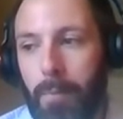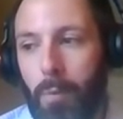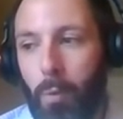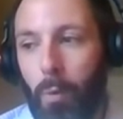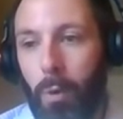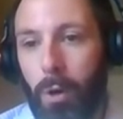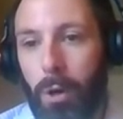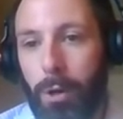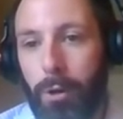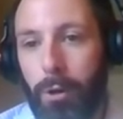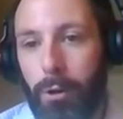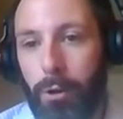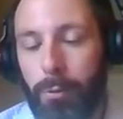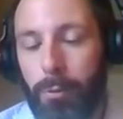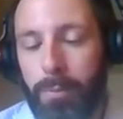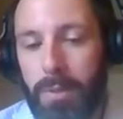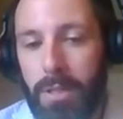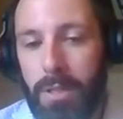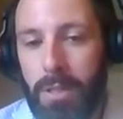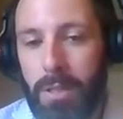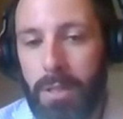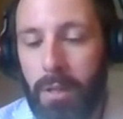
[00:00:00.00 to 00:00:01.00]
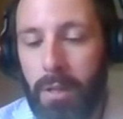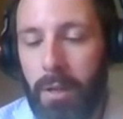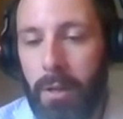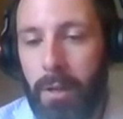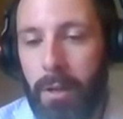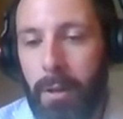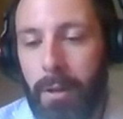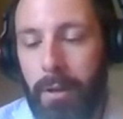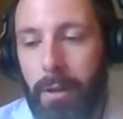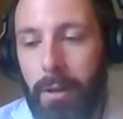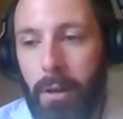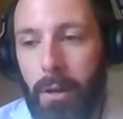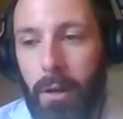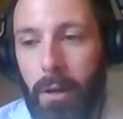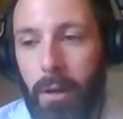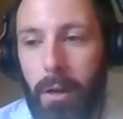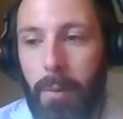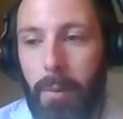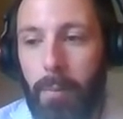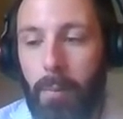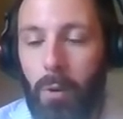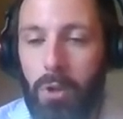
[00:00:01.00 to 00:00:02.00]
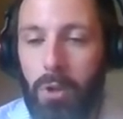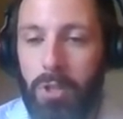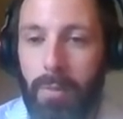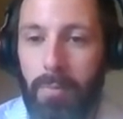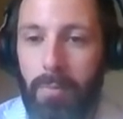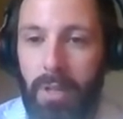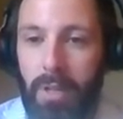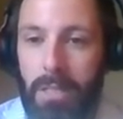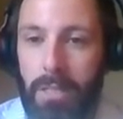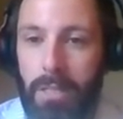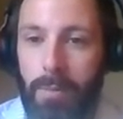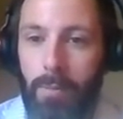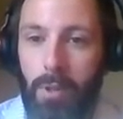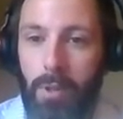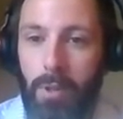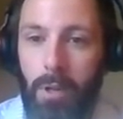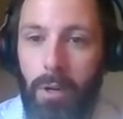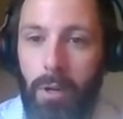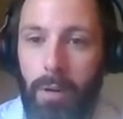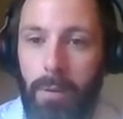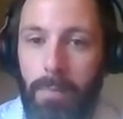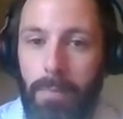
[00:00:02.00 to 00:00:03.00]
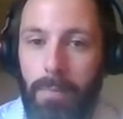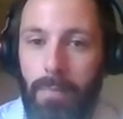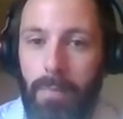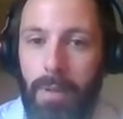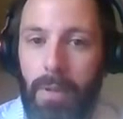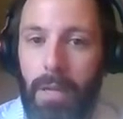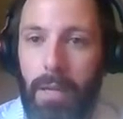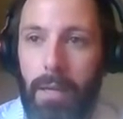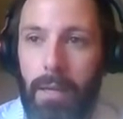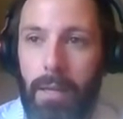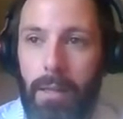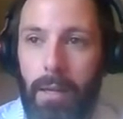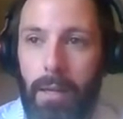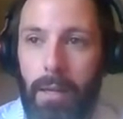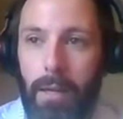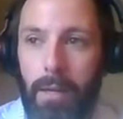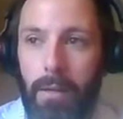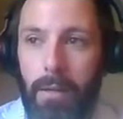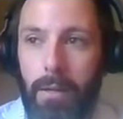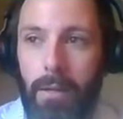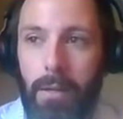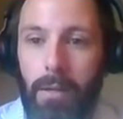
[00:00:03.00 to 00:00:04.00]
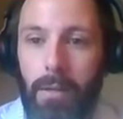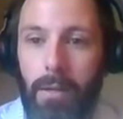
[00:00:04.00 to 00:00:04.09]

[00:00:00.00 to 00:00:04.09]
work groups or something similar, in that